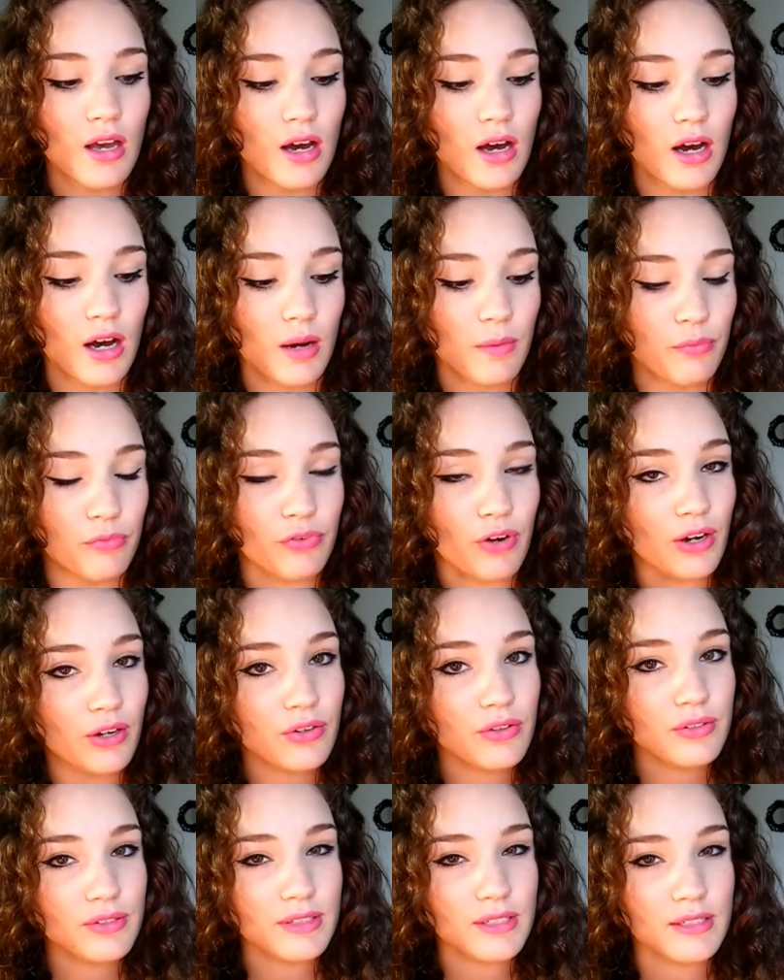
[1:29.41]
um,
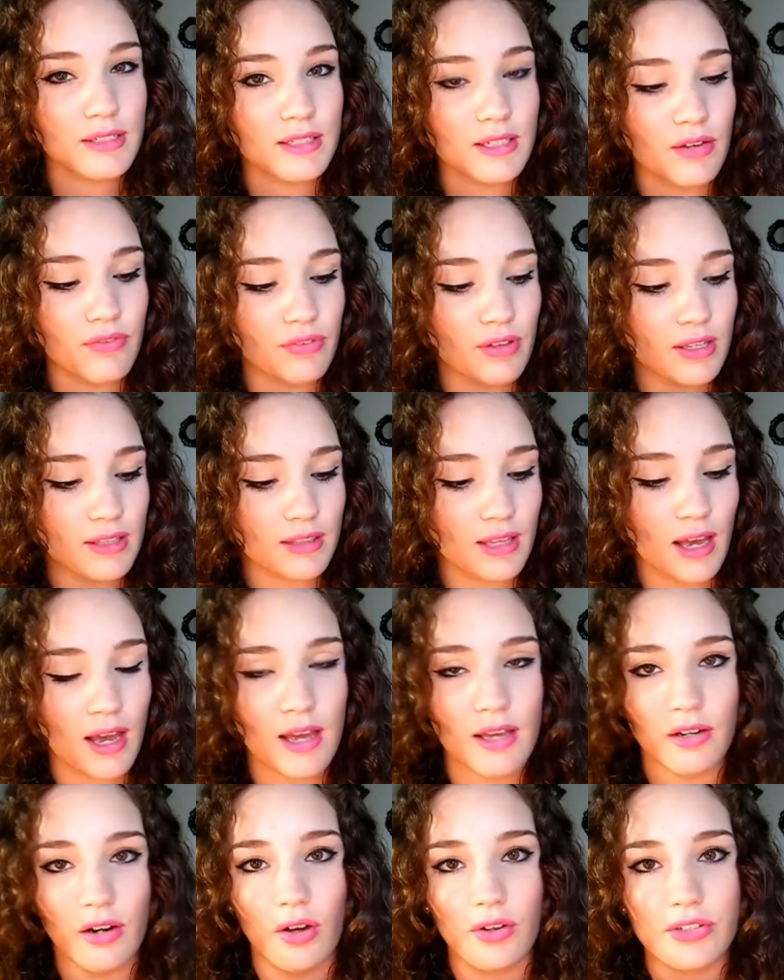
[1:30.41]
freckles and stuff like that
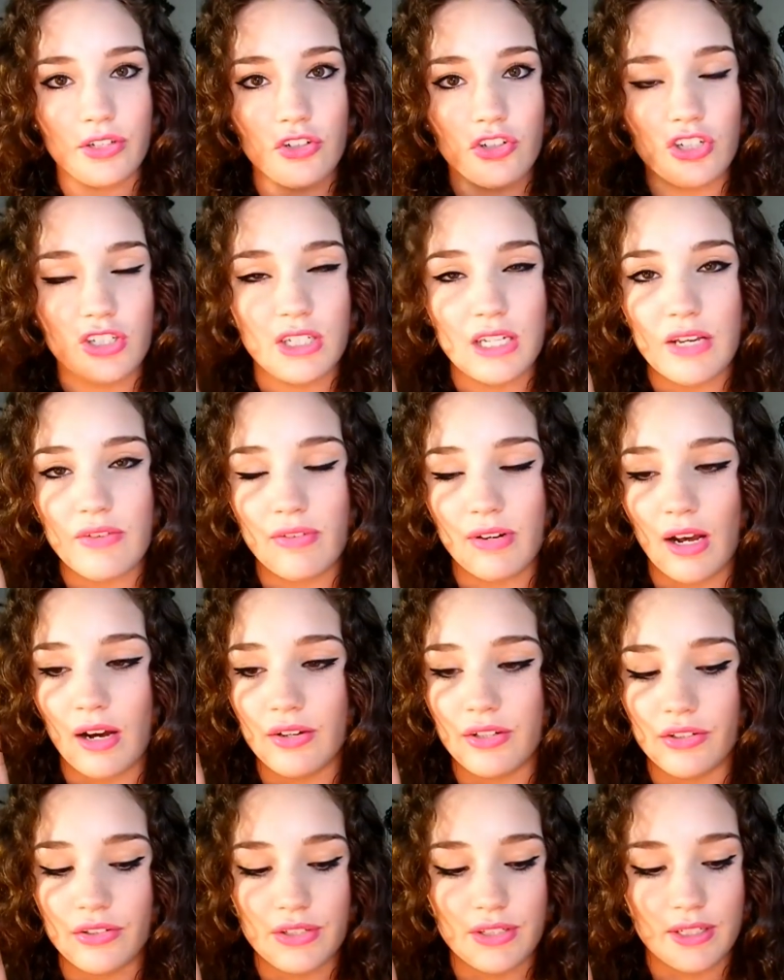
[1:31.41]
and also just even
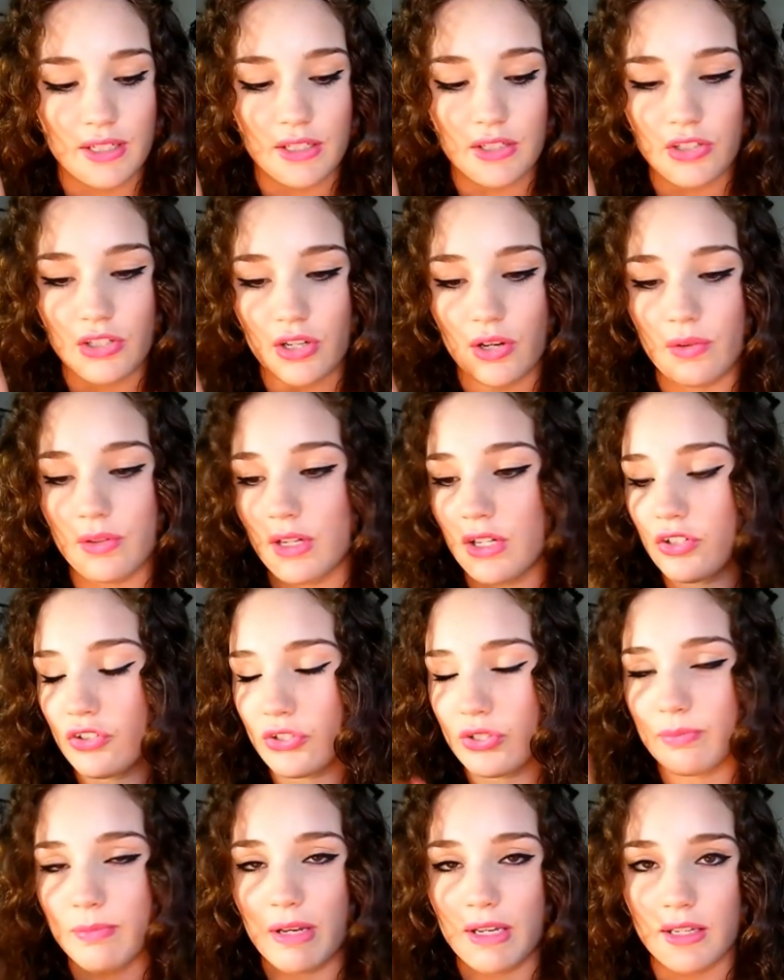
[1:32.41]
out your skin tone and
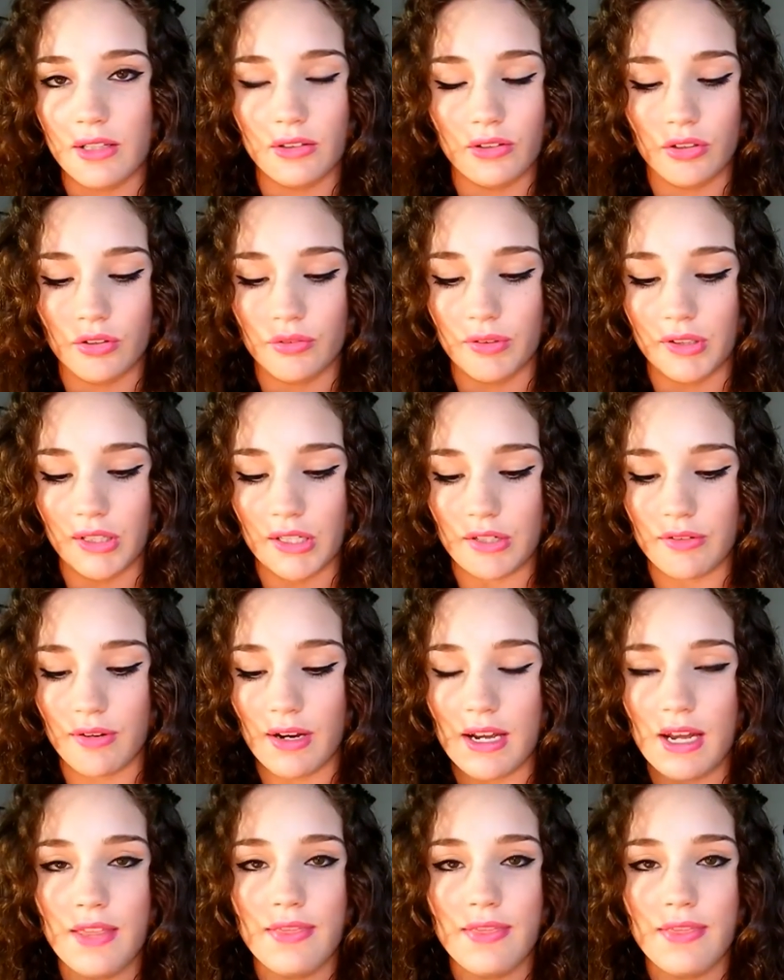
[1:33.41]
just make it look really great.